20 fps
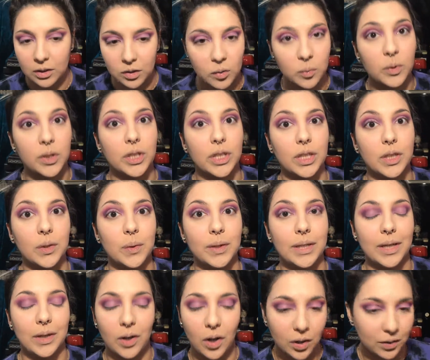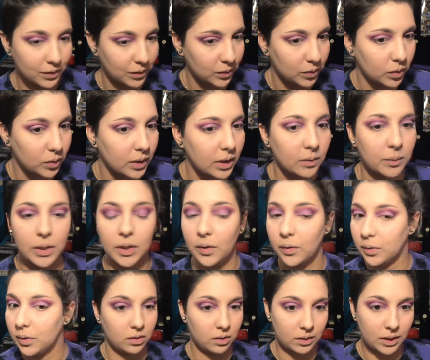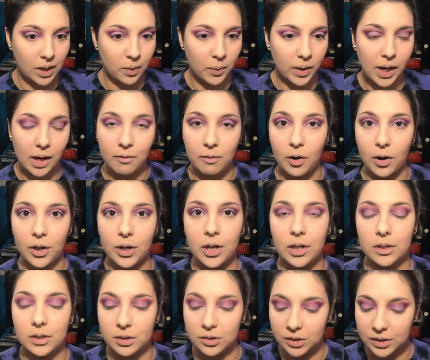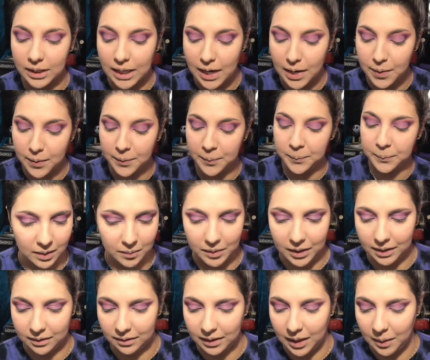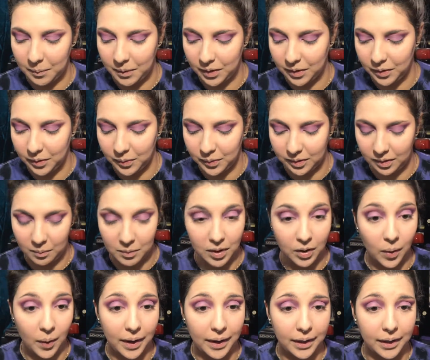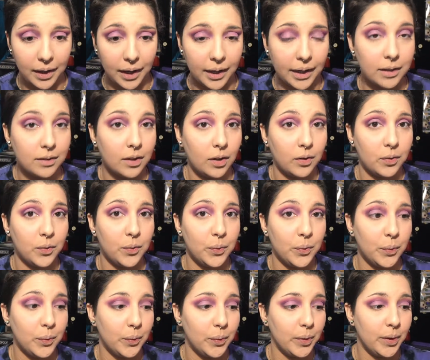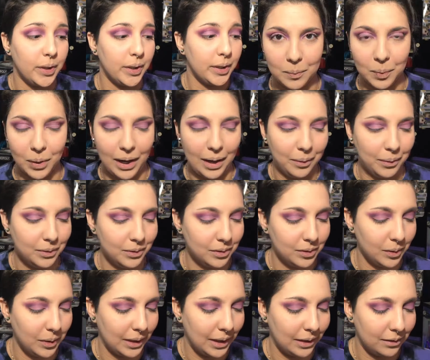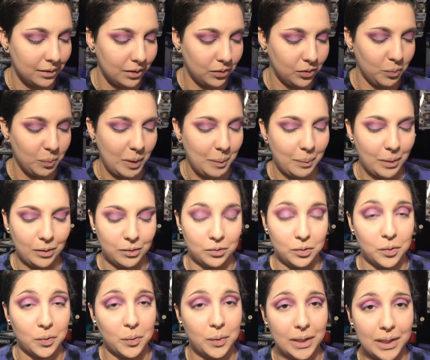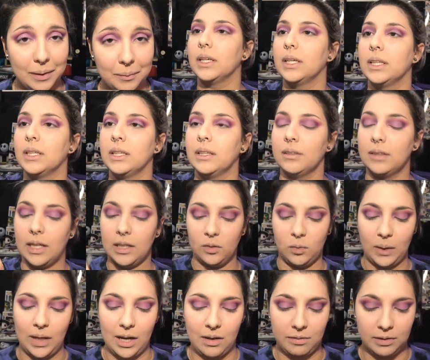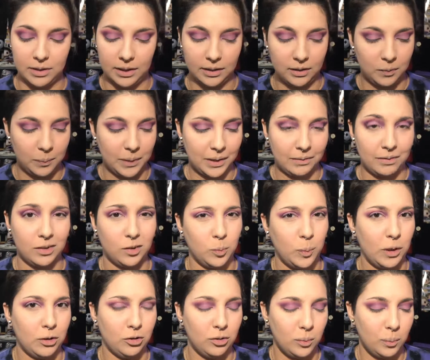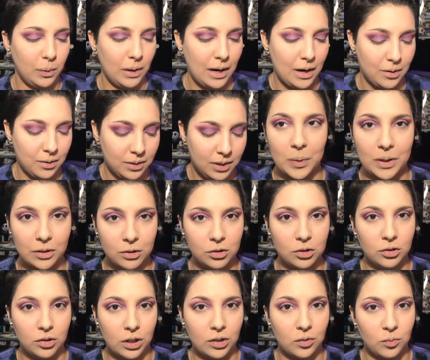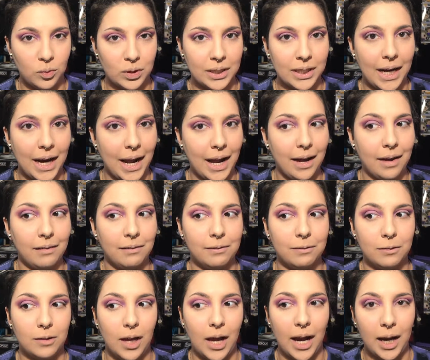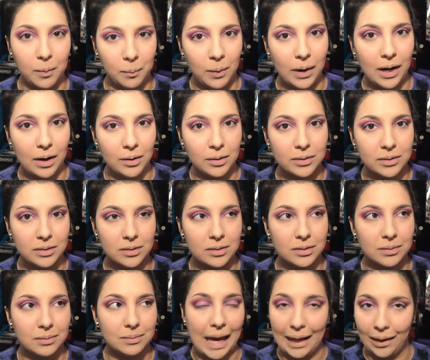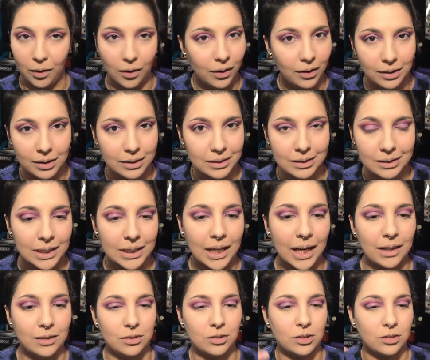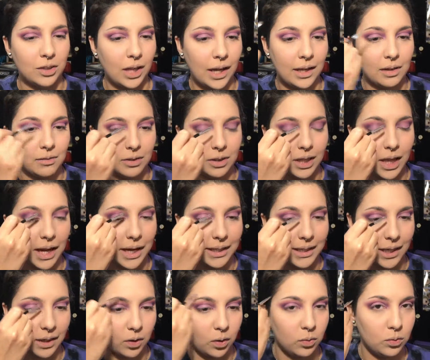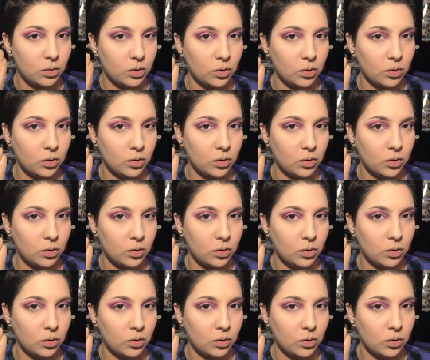that's what we're gonna do there also. So there we go. So now we have our colors down. Next thing I'm gonna do is I'm gonna go ahead and I guess I'll do brows. So I guess I'll do my brows real quick. In this case, we have a little bit of a special brow. BeetleJuice doesn't really have eyebrows at all. He has just kind of a line that goes